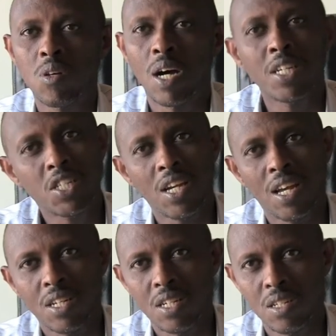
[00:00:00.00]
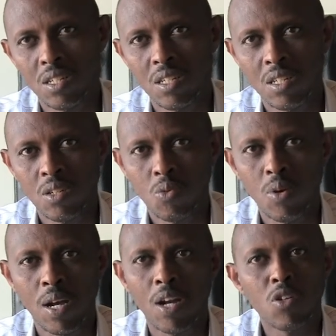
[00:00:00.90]
and shared,
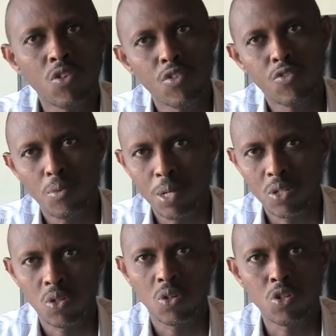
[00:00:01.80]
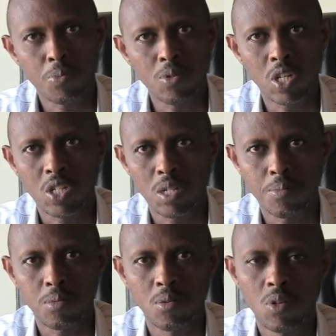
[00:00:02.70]
where a lot of information on sponsorship,
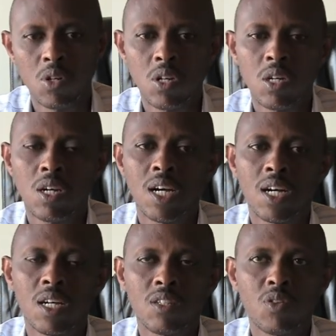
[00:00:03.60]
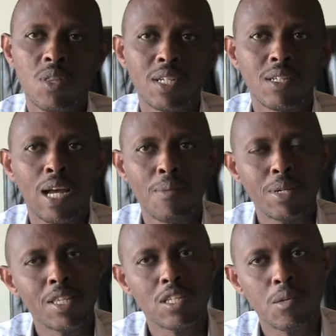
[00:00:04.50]
so that I am
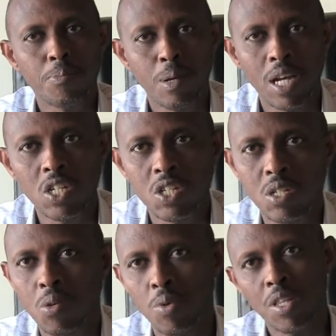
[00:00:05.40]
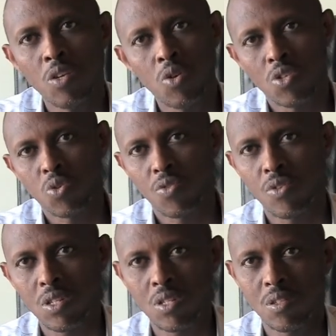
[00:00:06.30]
at the same page with the US
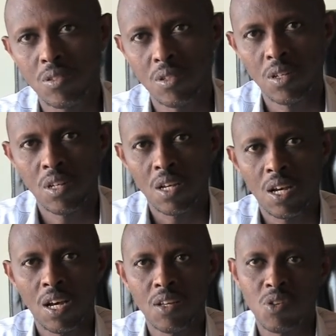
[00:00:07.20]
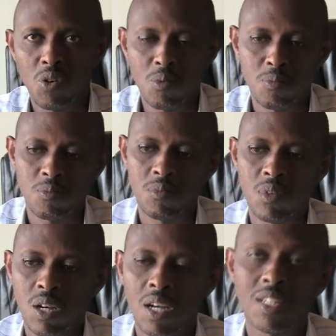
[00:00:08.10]
office. I know,
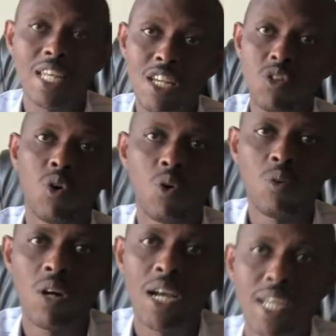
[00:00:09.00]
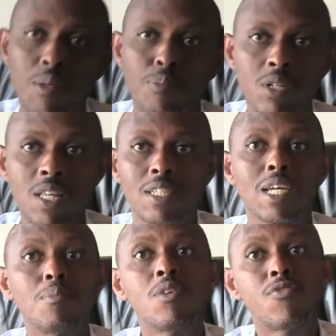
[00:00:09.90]
and they know, I can put there
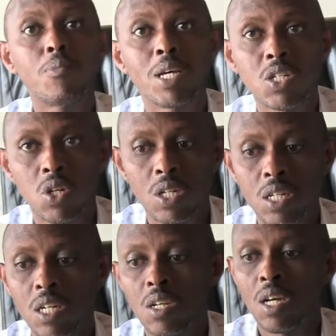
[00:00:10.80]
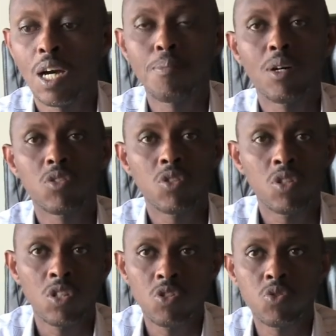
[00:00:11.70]
some information about
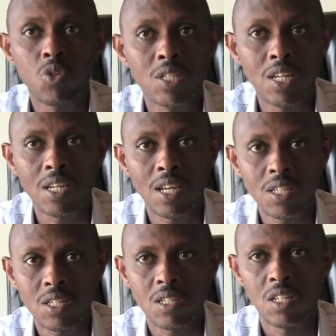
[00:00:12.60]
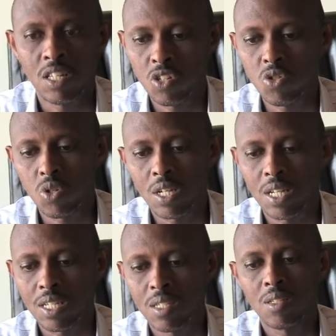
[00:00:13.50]
children's status, the children
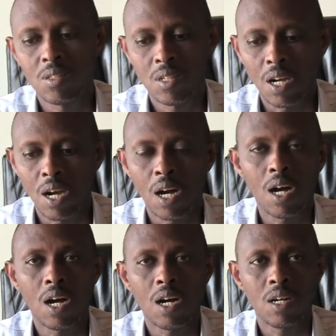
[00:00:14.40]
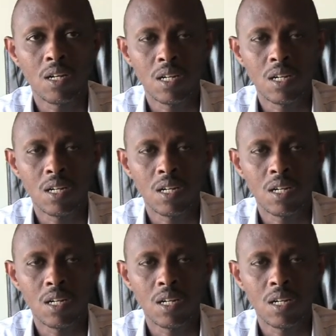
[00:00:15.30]
that are